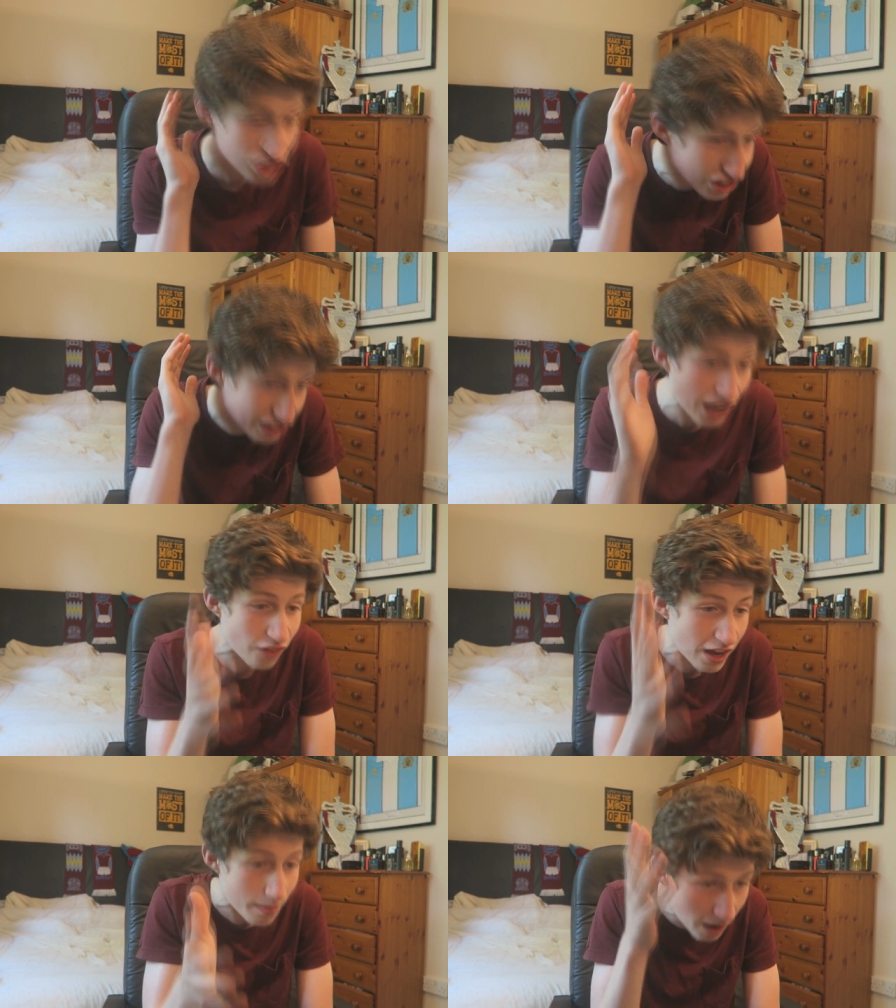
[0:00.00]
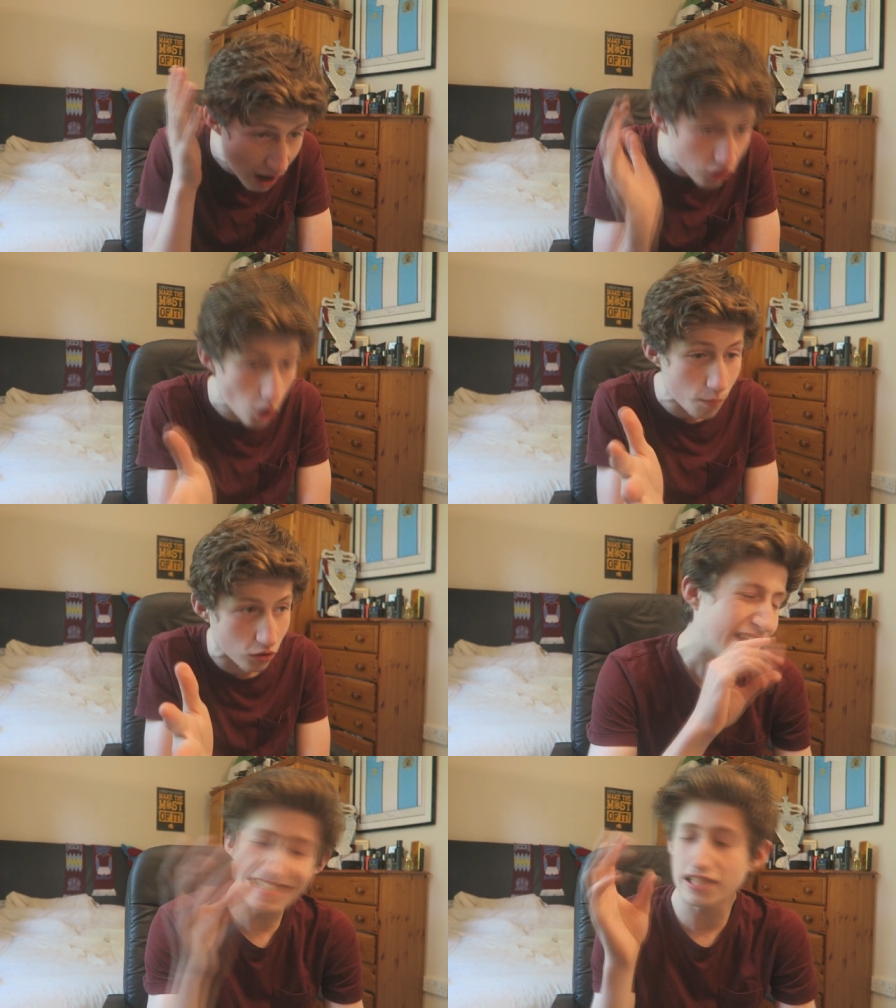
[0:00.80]
Just give him an
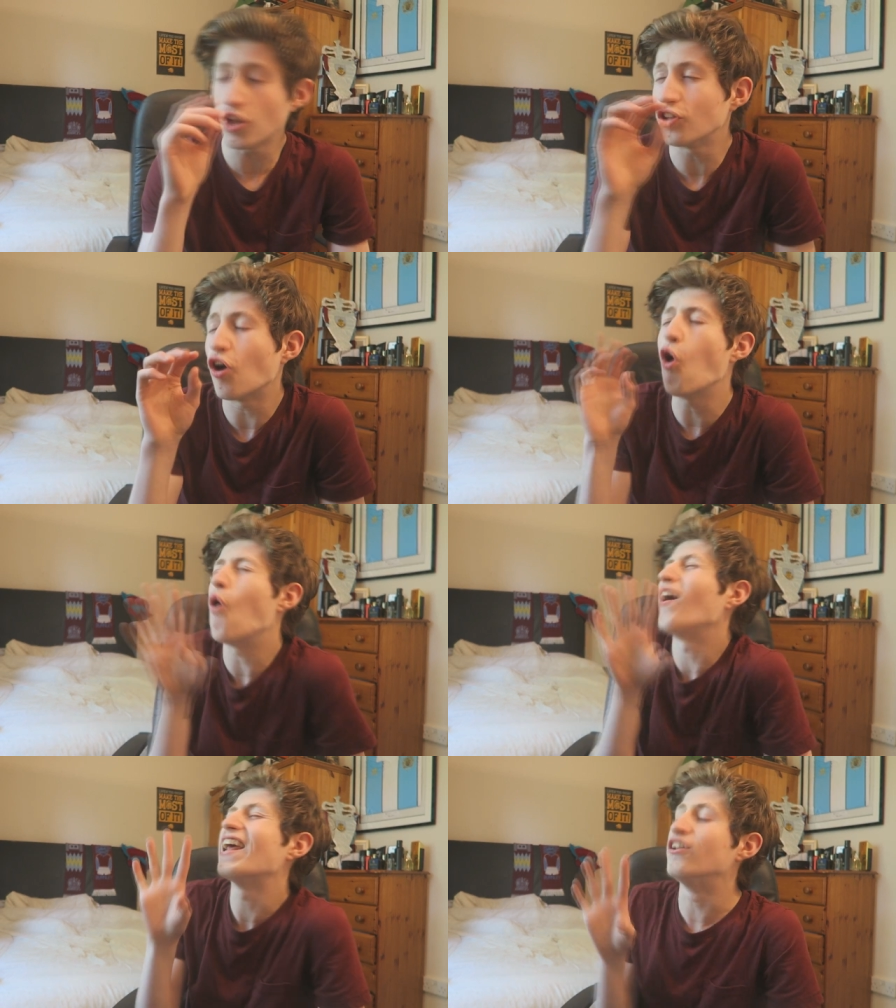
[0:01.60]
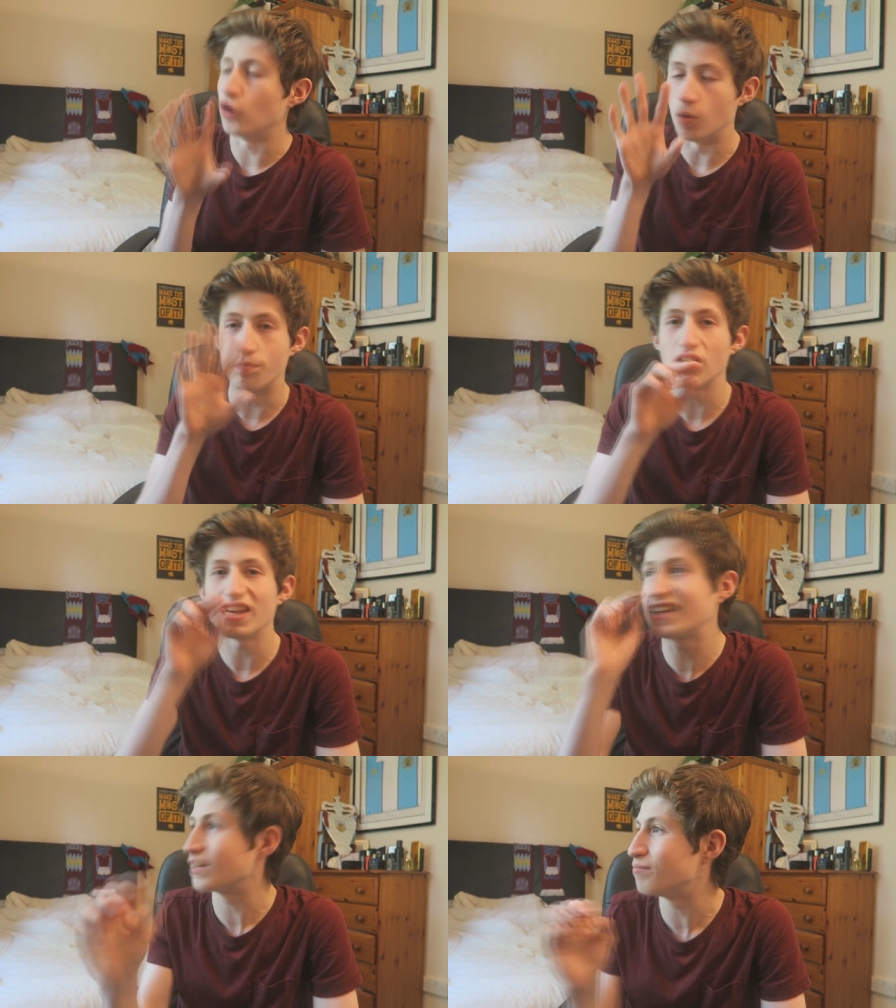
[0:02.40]
omelette. This is not the all and end all, but
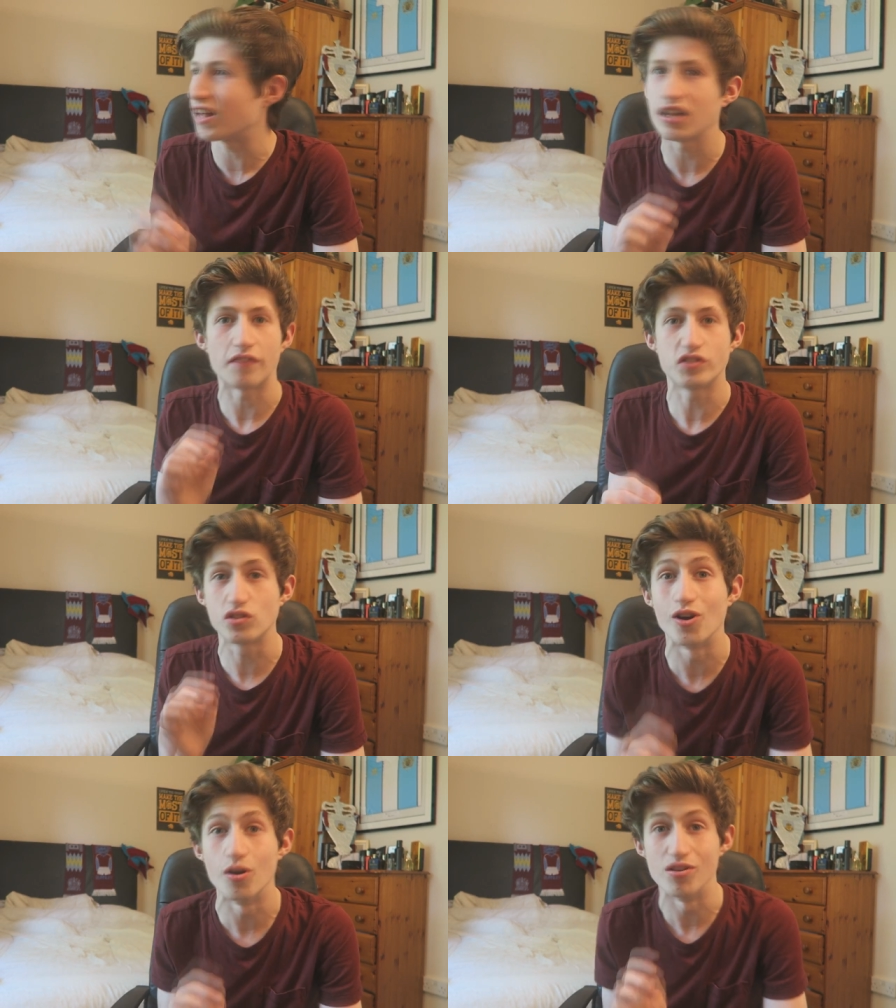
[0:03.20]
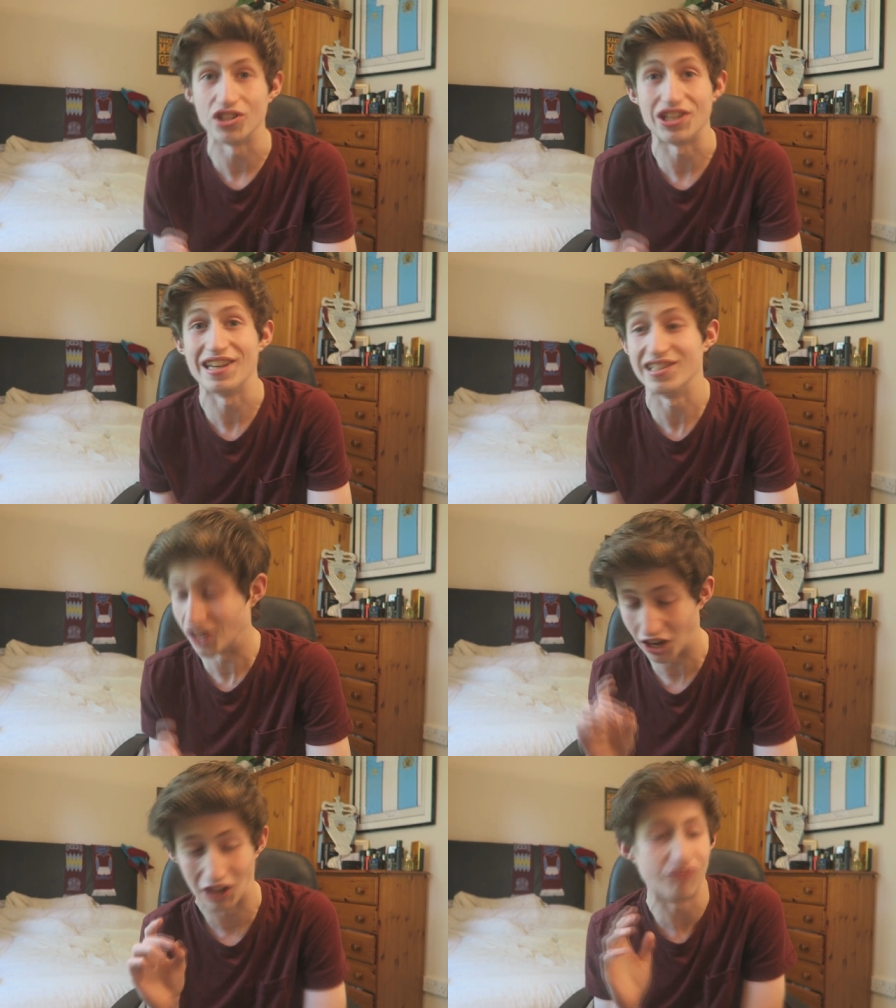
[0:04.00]
it can make life so much
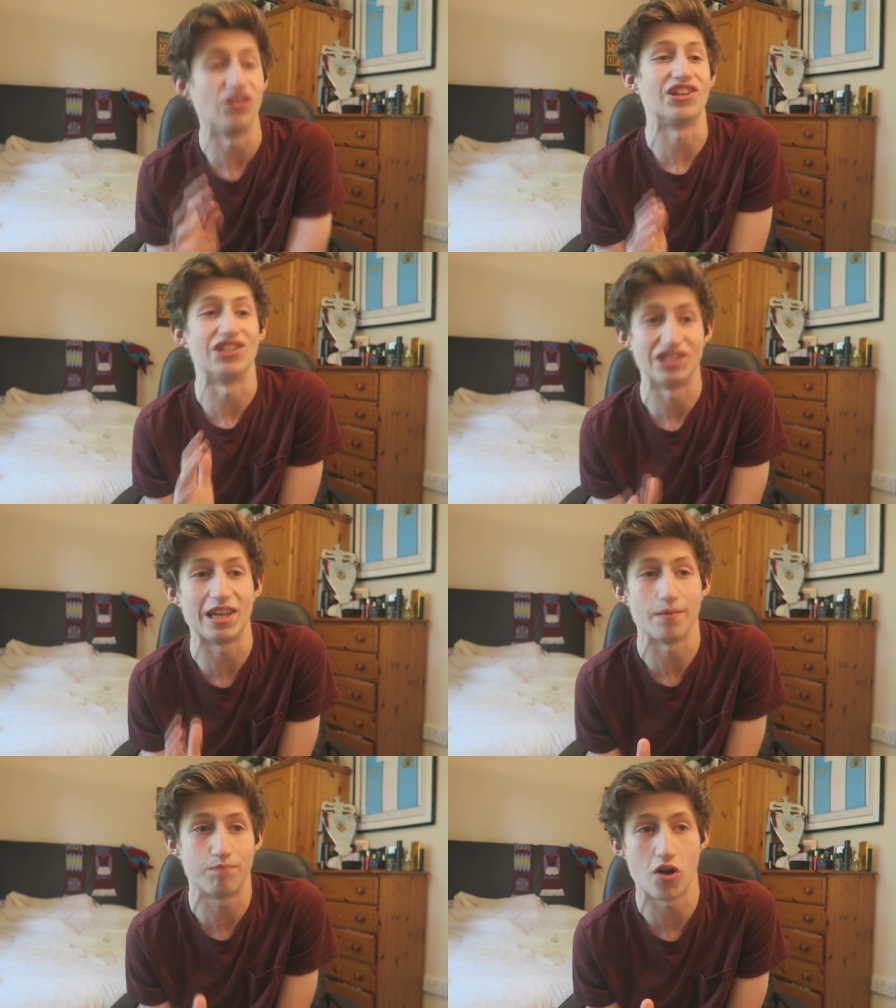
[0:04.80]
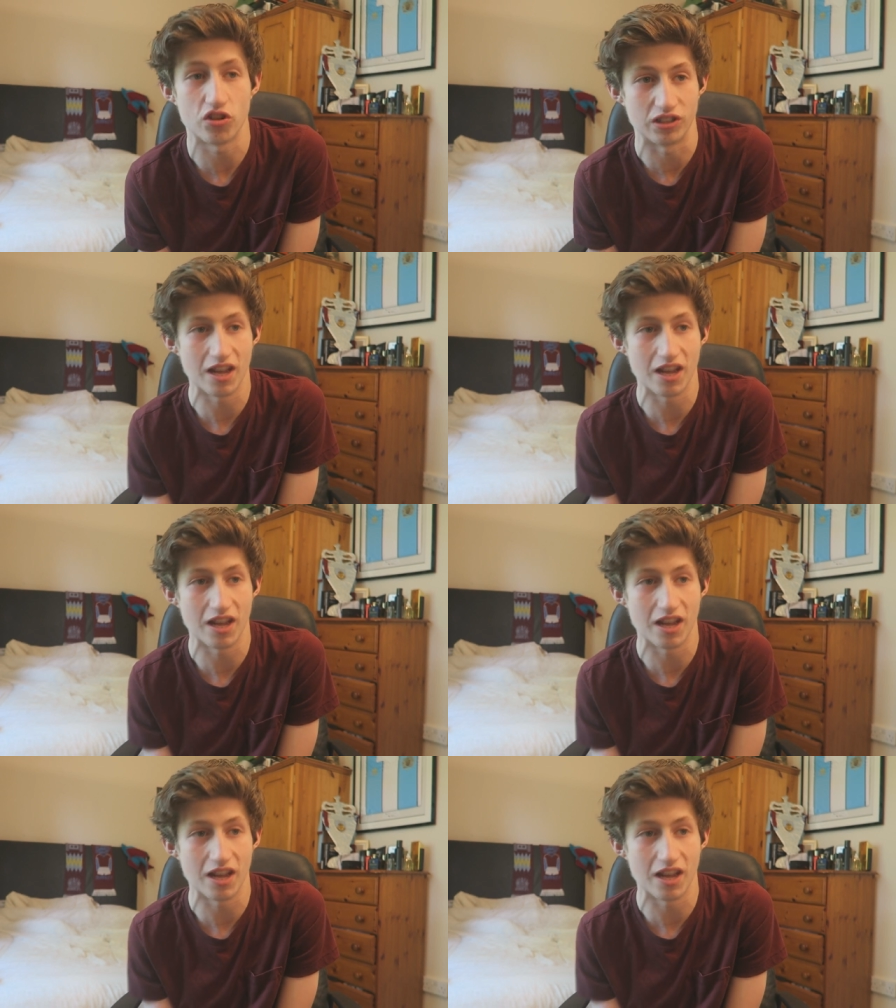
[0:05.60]
easier if we can just keep Barton.